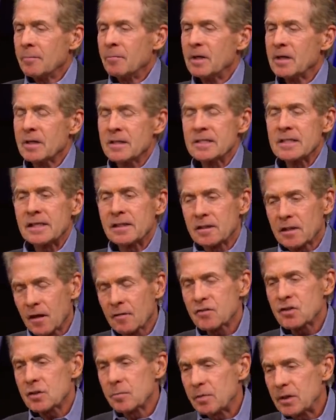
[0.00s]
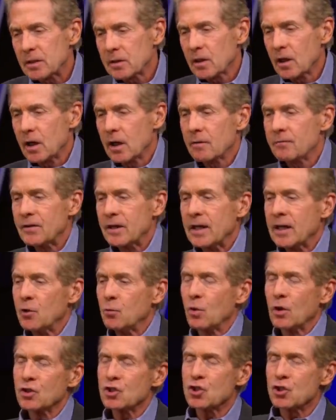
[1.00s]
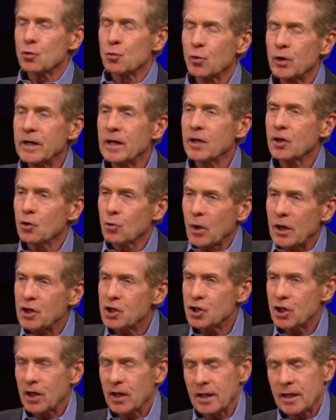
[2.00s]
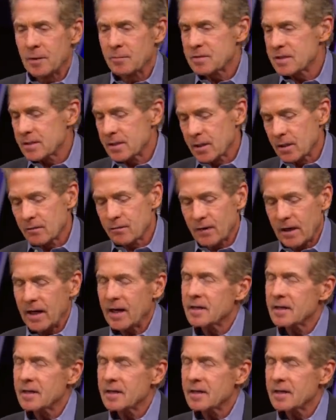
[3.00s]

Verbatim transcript: because he loves to be loved and he wants to re-ingratiate himself